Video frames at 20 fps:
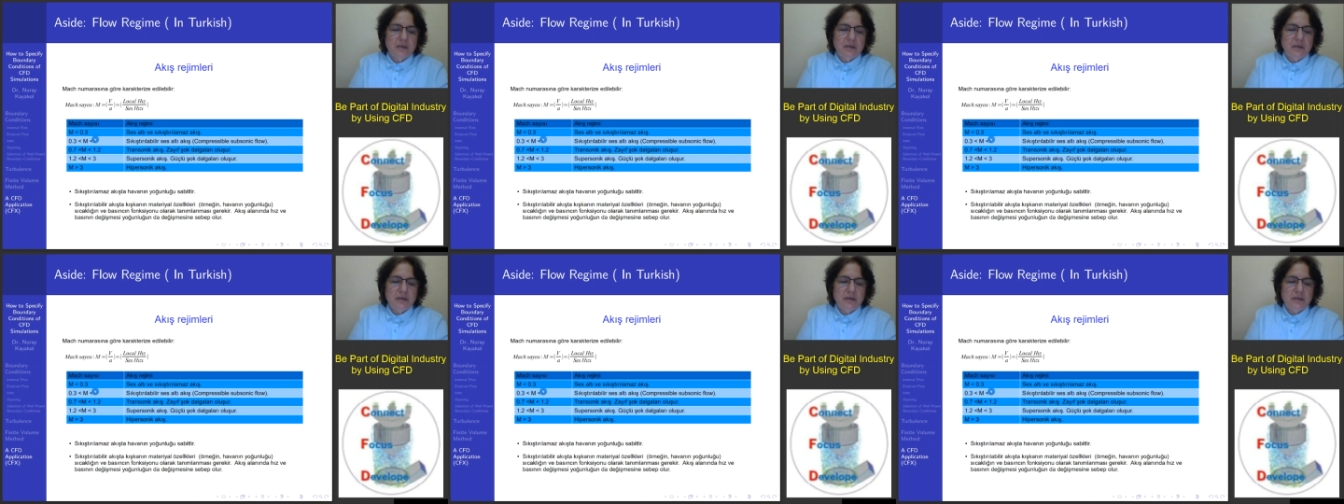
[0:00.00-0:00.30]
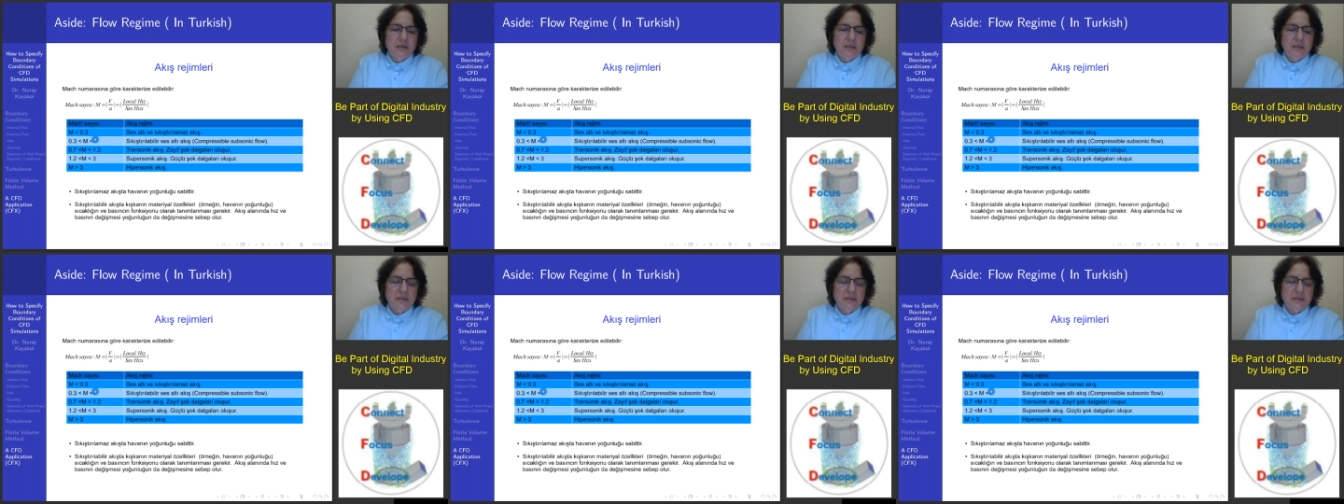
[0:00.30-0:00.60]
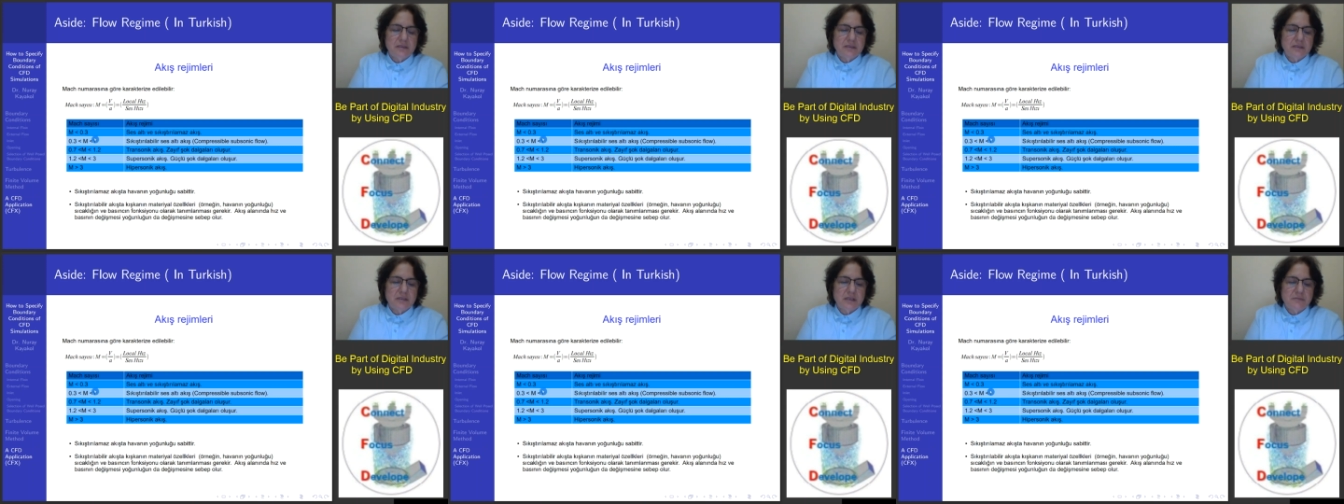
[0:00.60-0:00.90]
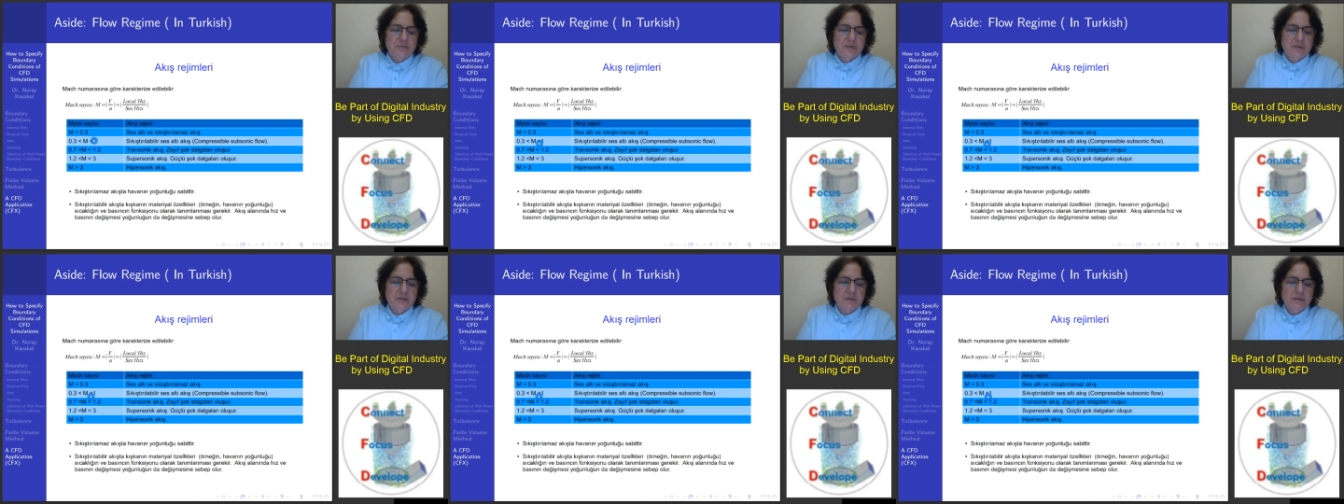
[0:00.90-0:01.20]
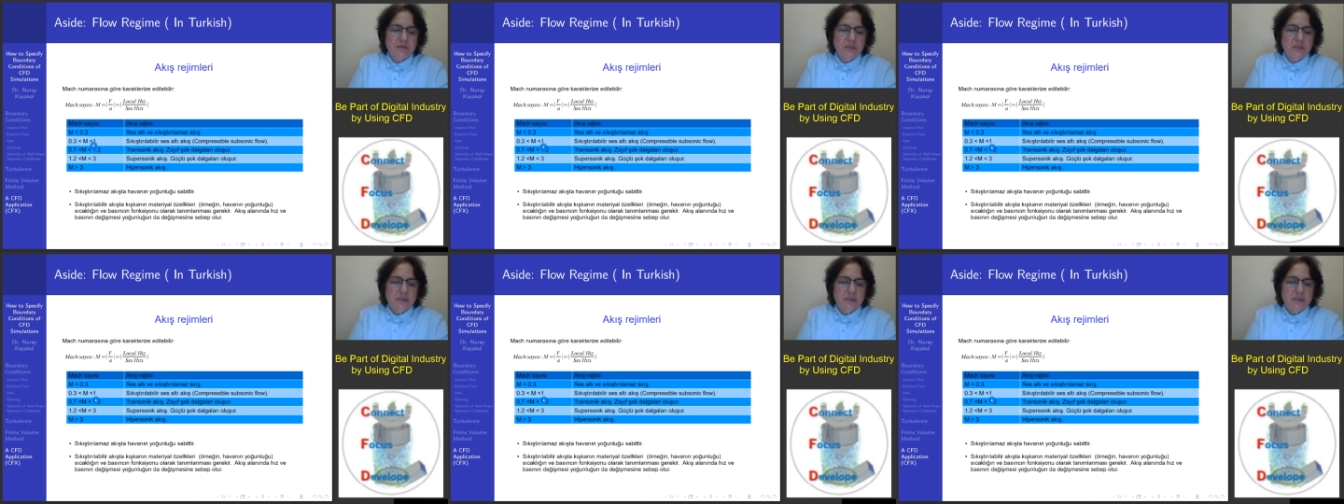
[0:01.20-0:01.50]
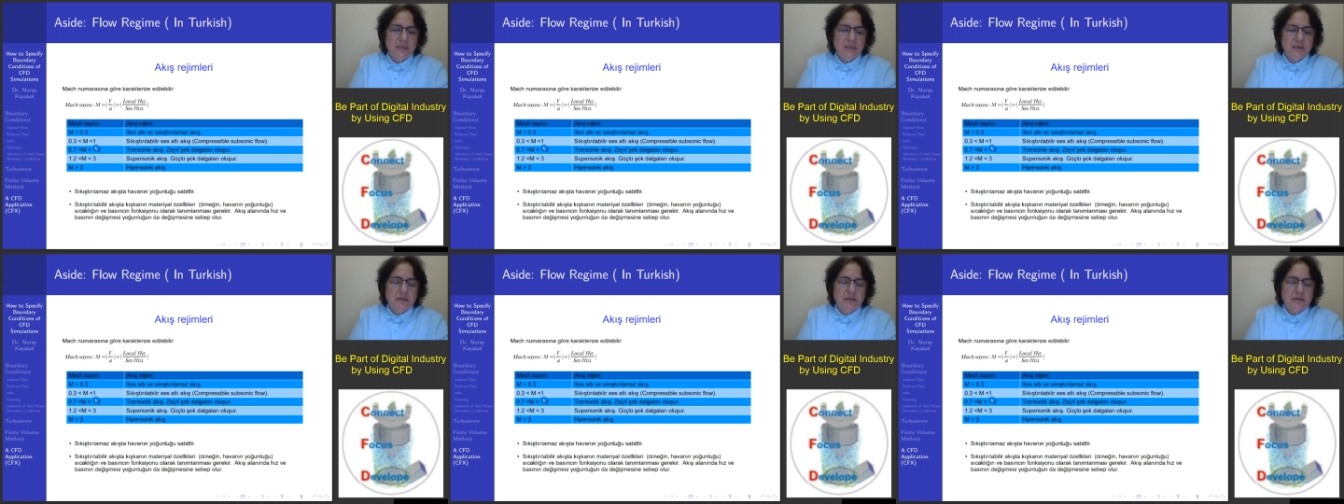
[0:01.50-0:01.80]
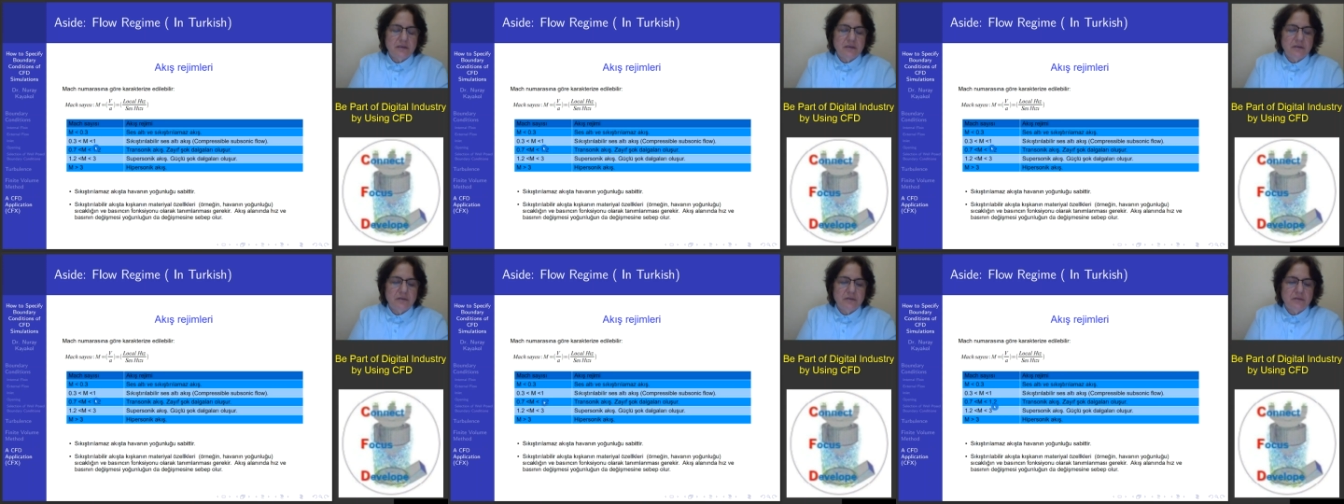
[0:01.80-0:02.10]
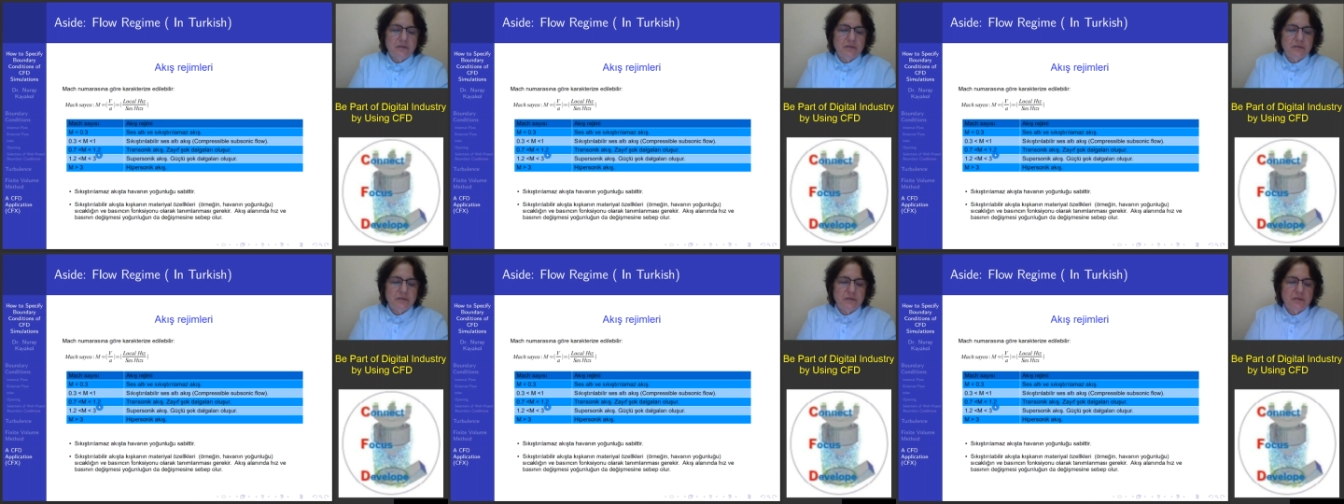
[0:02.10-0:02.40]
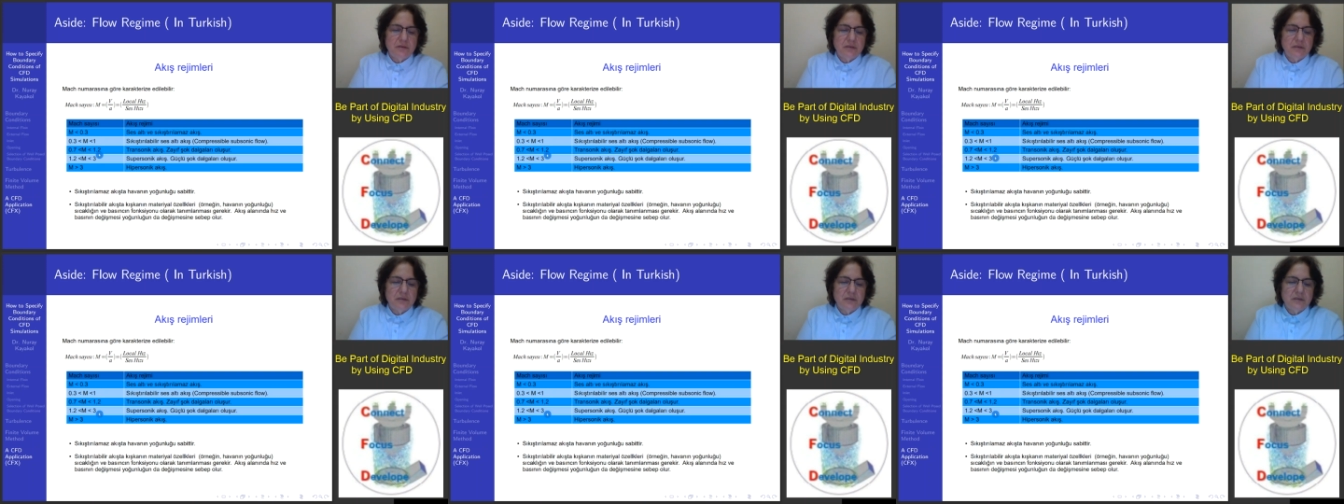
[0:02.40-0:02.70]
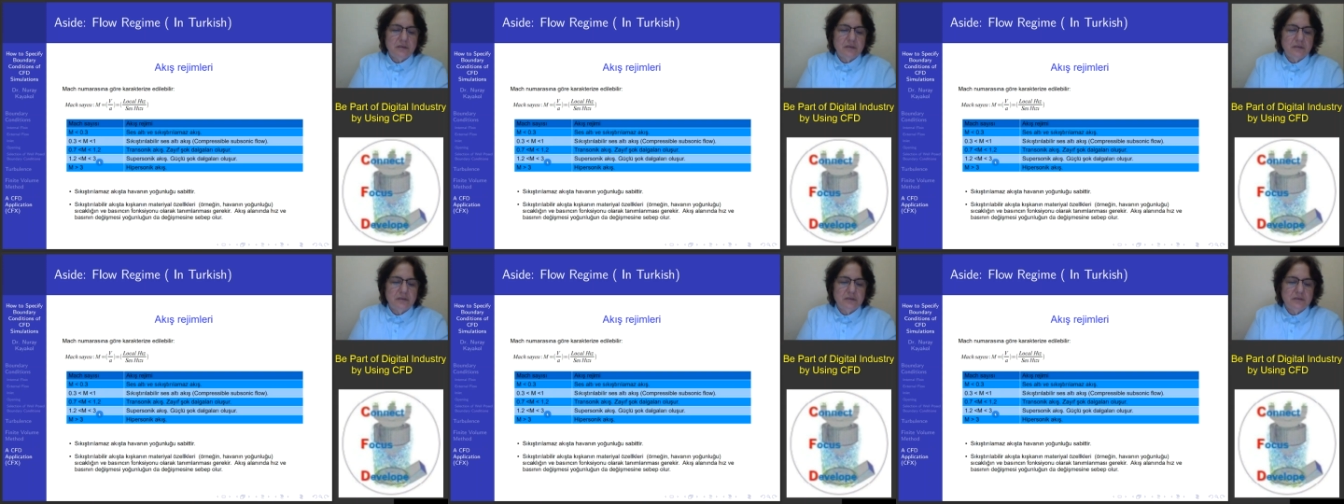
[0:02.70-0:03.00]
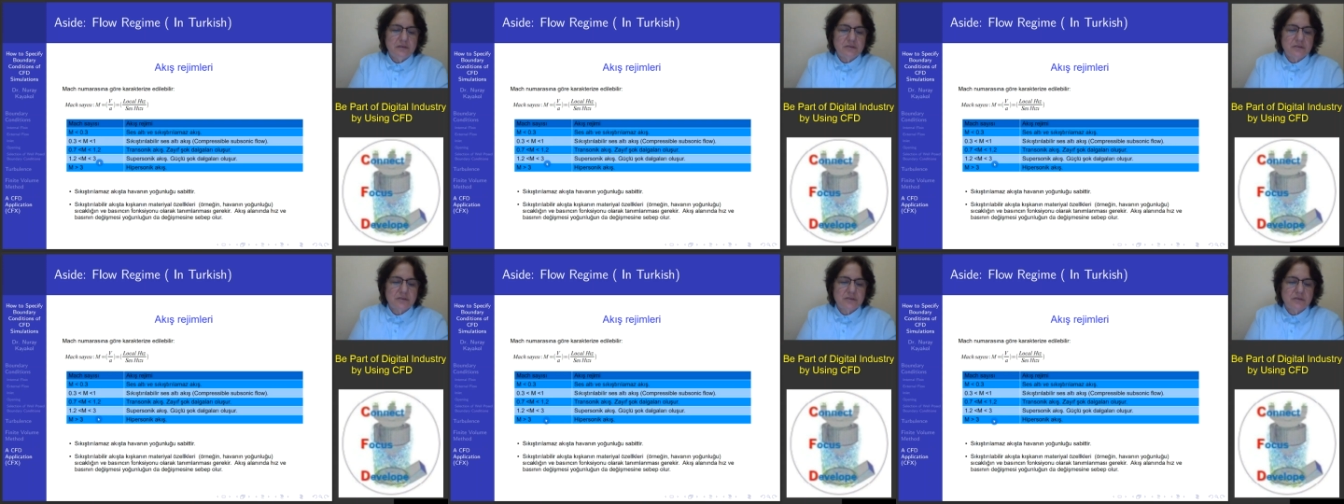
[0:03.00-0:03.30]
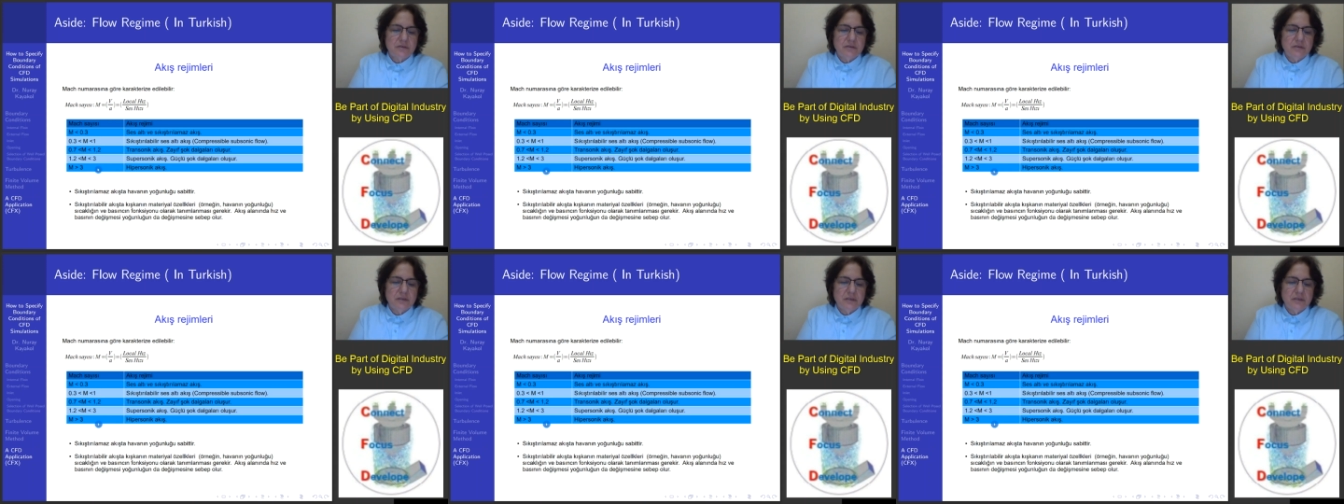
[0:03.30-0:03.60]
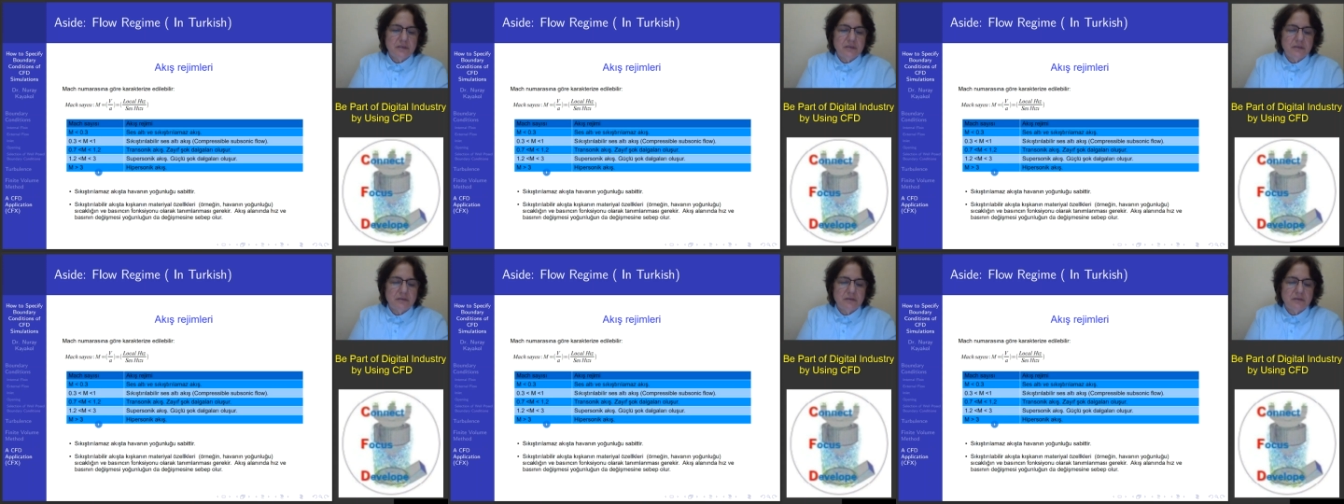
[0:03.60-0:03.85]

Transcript: in subsonic or sonic